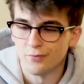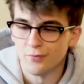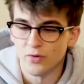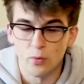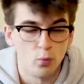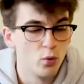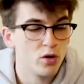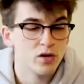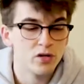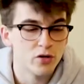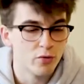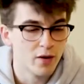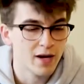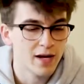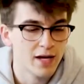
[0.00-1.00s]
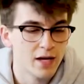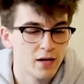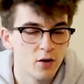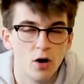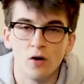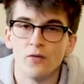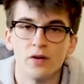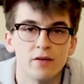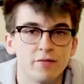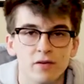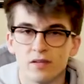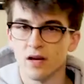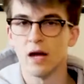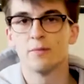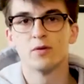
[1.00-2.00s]
The wood grain, all the
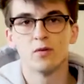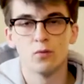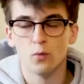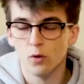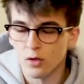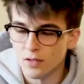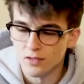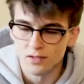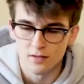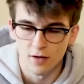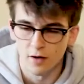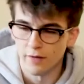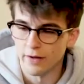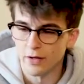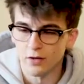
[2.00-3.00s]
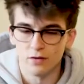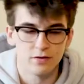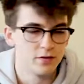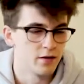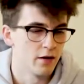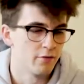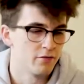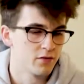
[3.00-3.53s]
different types of woods, all that good stuff.